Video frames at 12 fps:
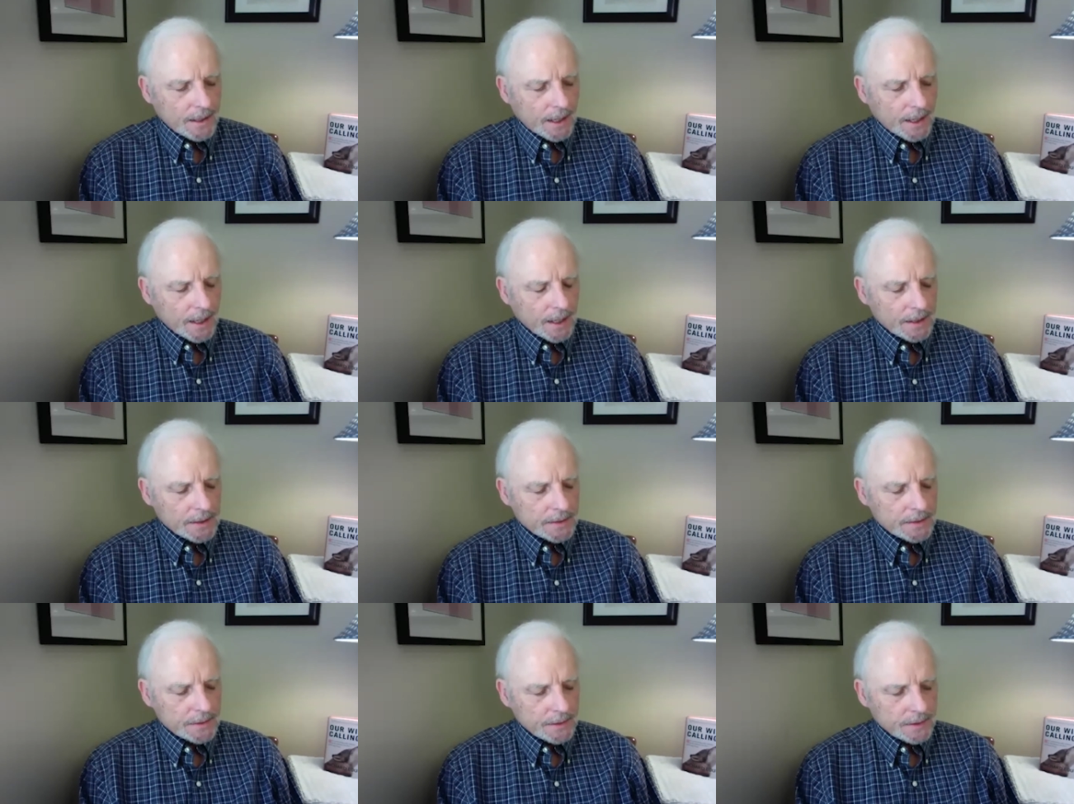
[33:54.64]

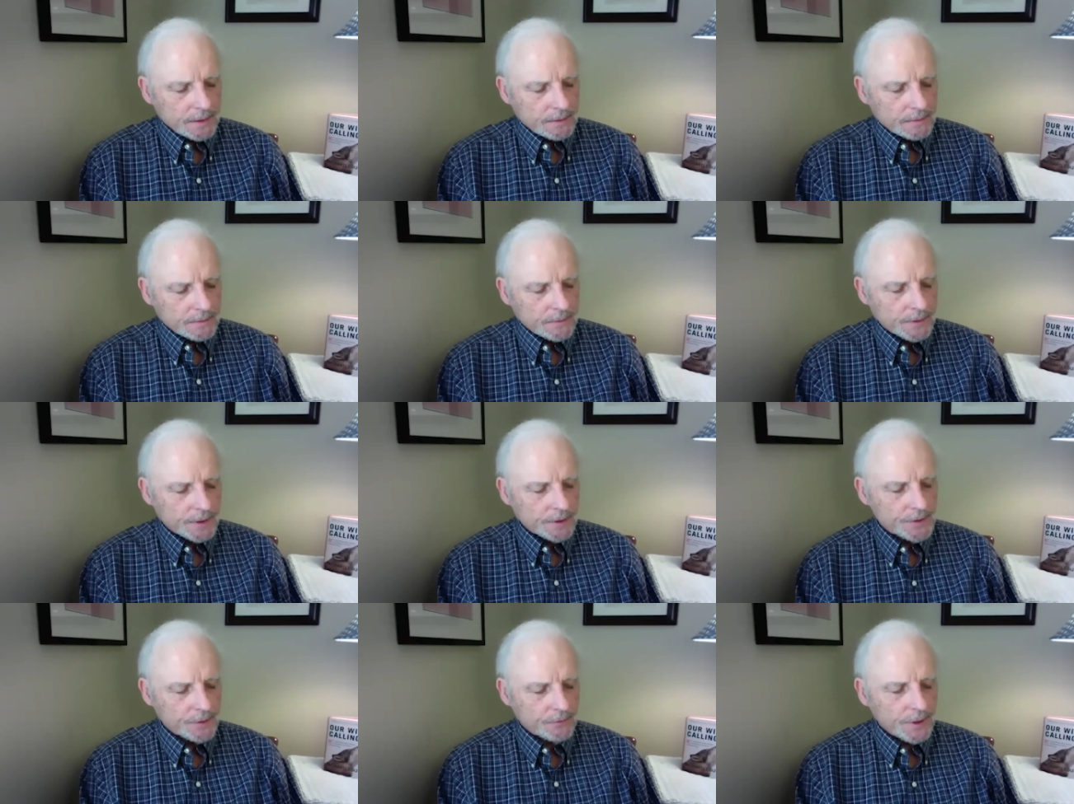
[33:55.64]
And
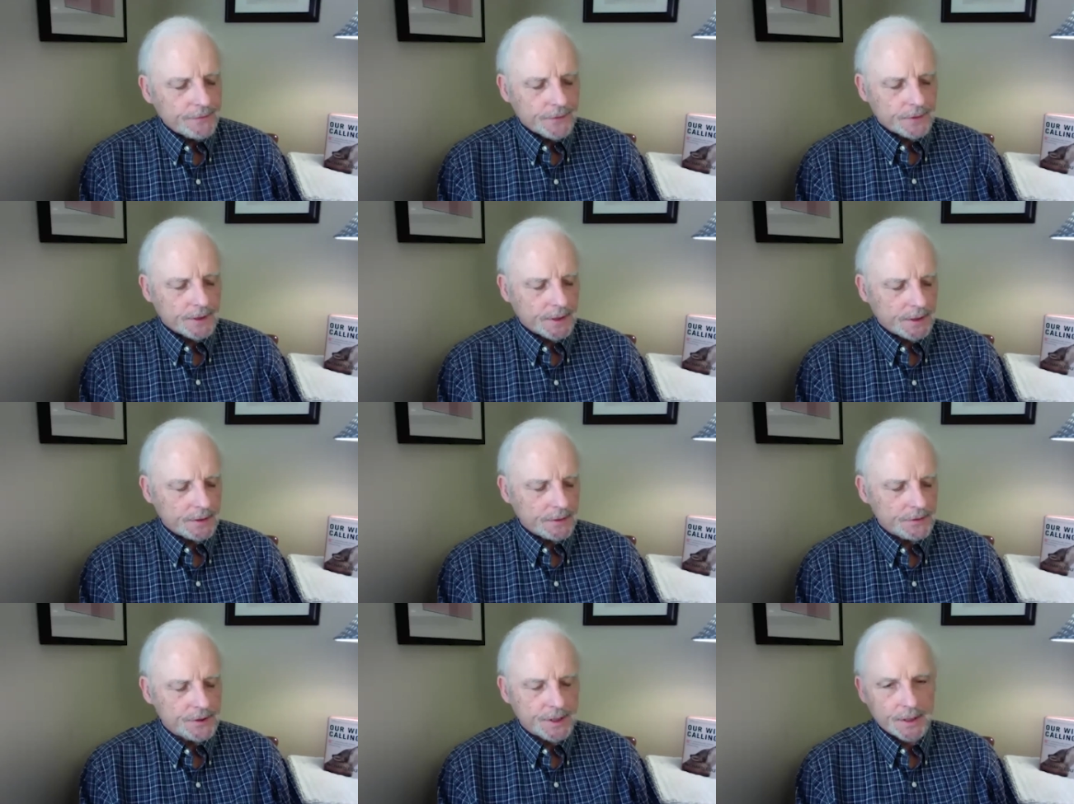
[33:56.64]
there's a river in
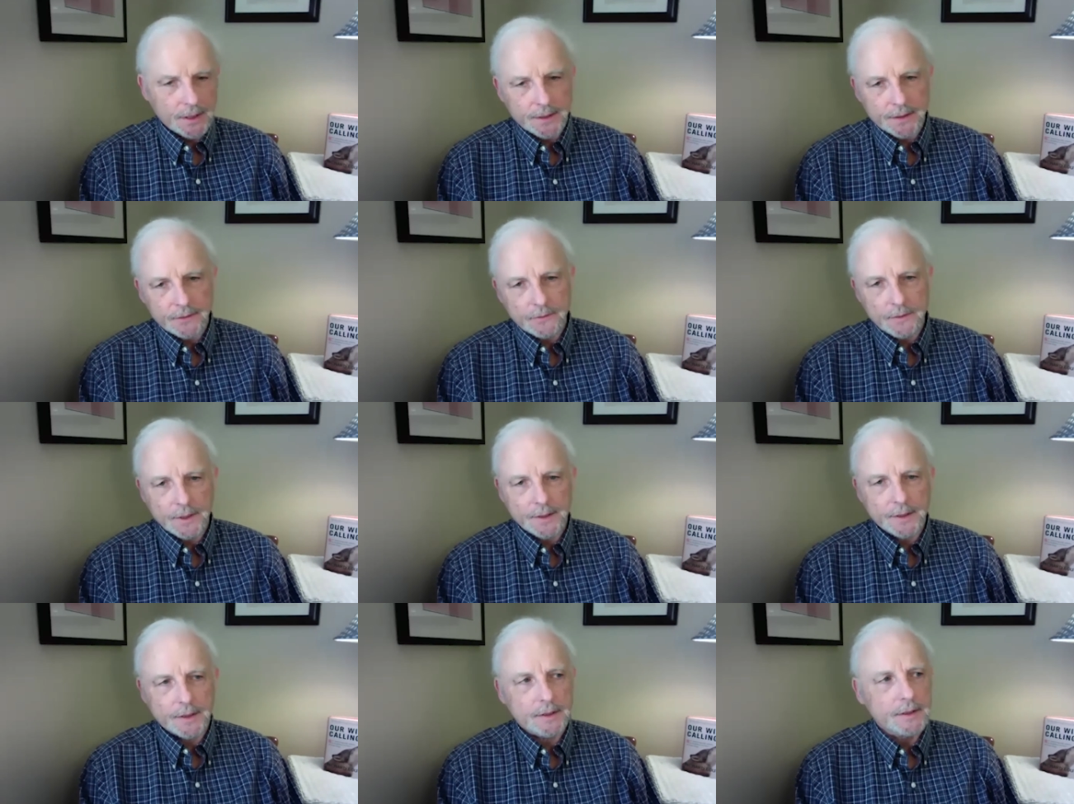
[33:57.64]
New Zealand where
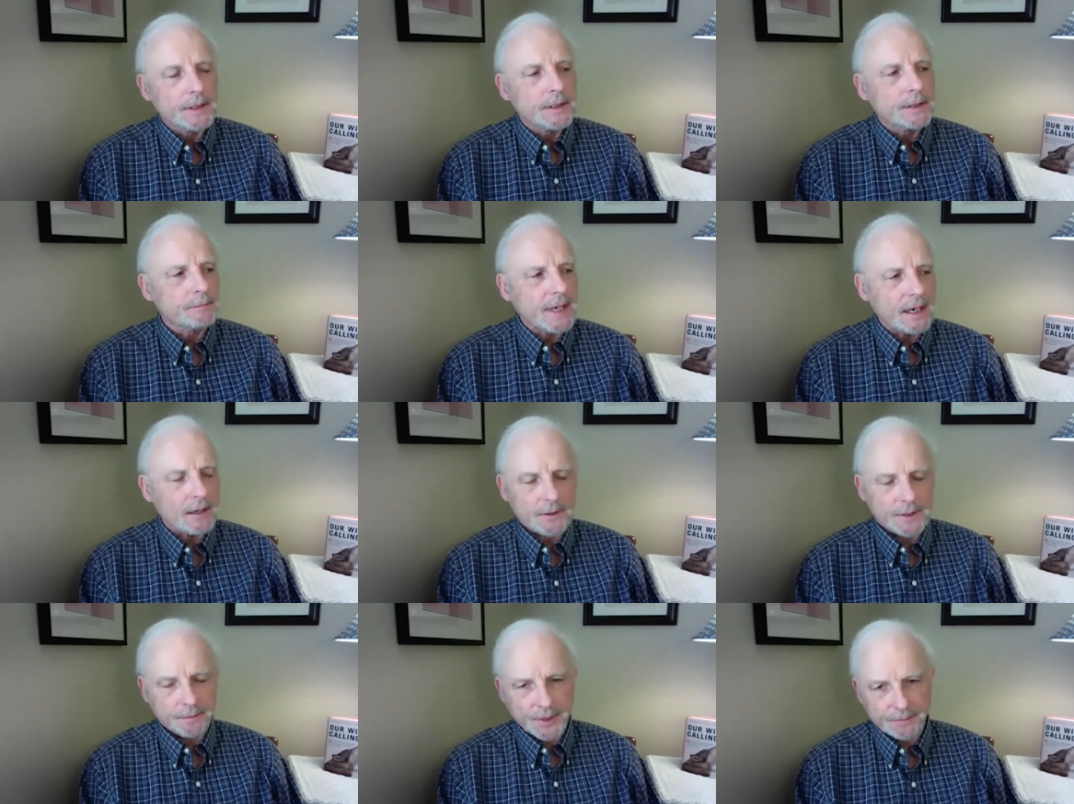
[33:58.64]
the
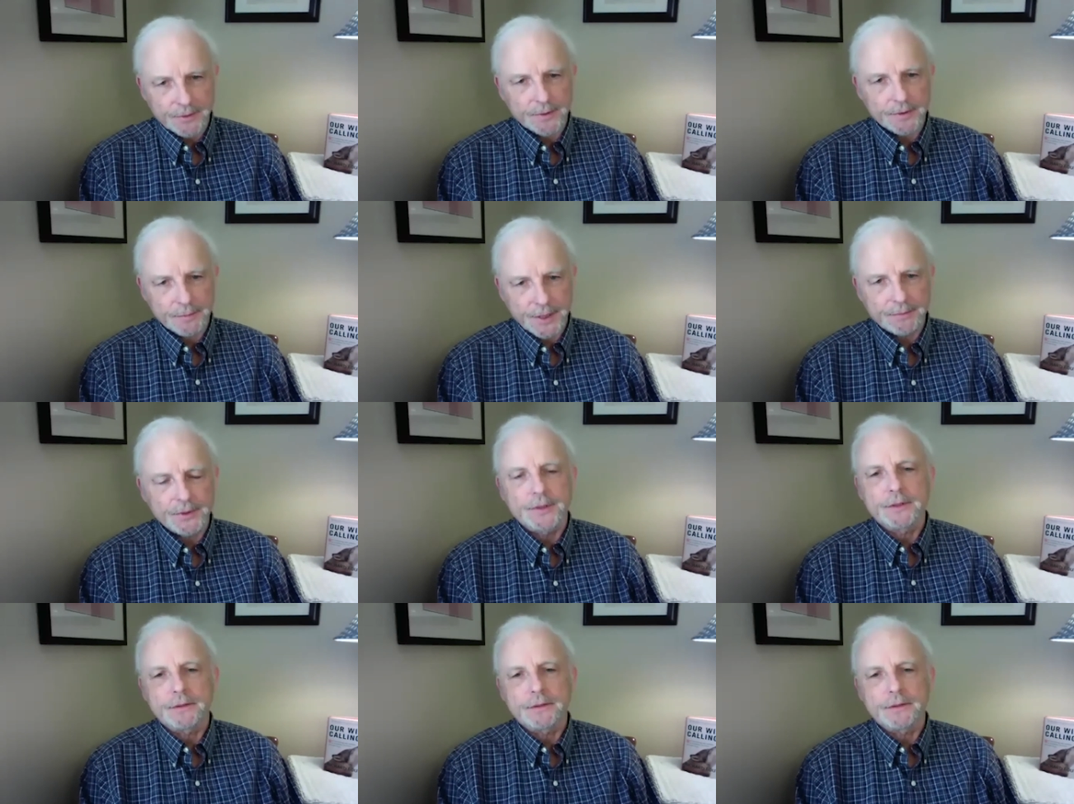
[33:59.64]
Maori people, the people
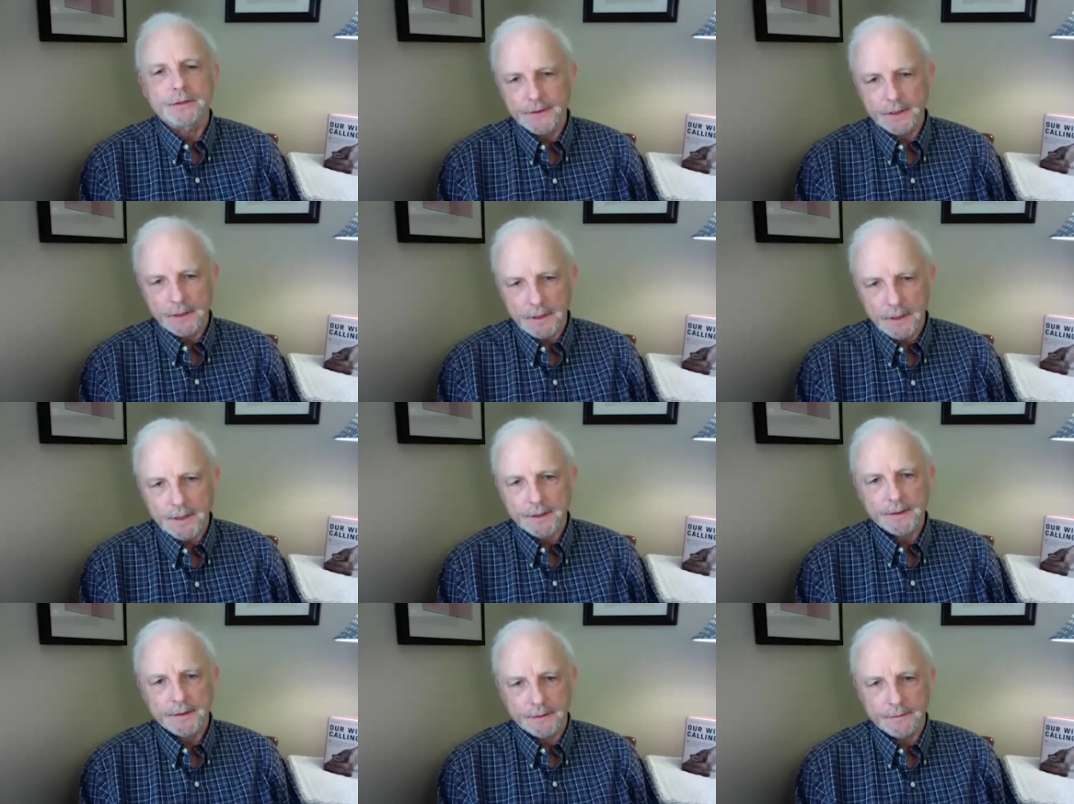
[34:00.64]
who live
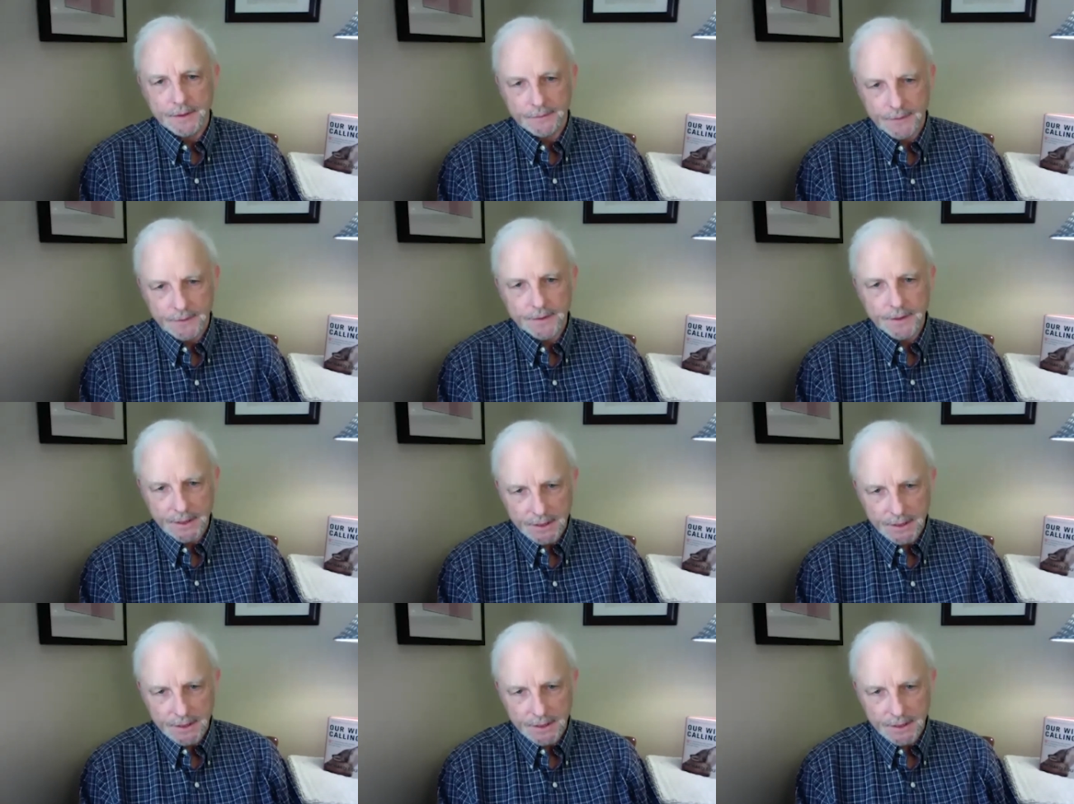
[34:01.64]
along the river, the